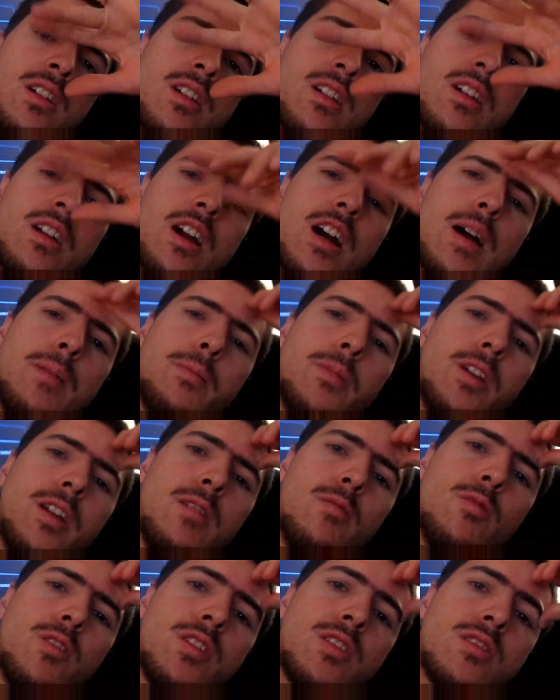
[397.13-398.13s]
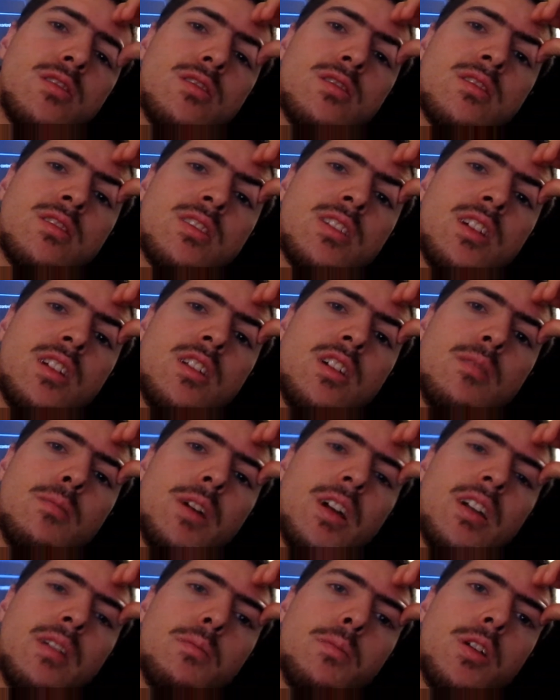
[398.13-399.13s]
copied which is sitting on
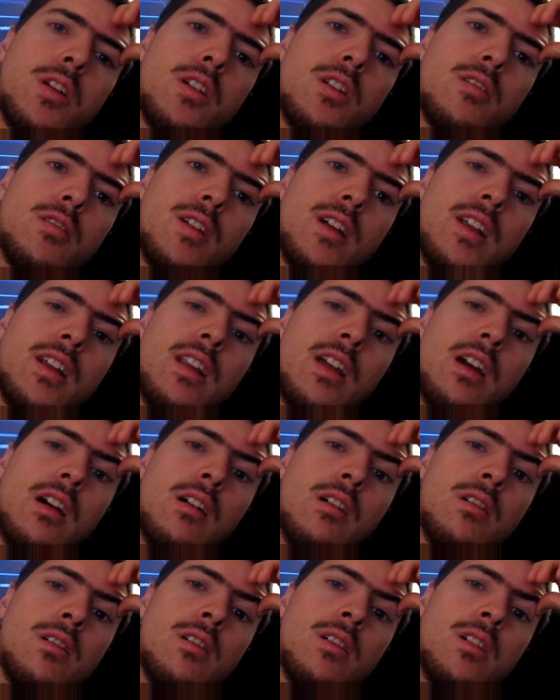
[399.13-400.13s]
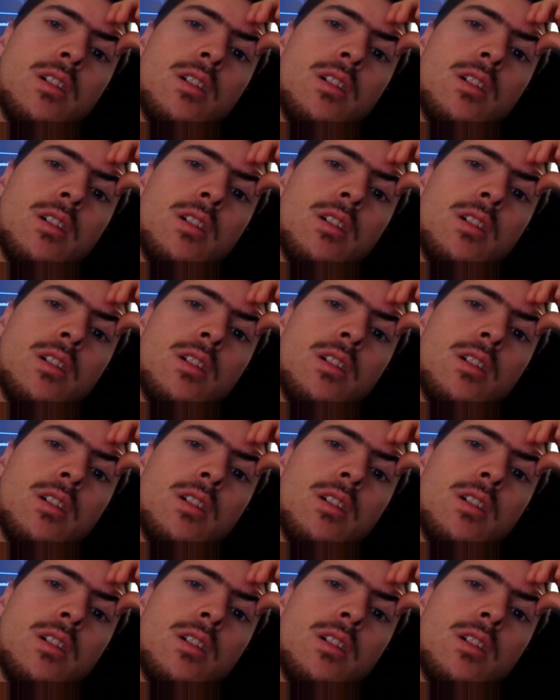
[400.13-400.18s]
my computer right now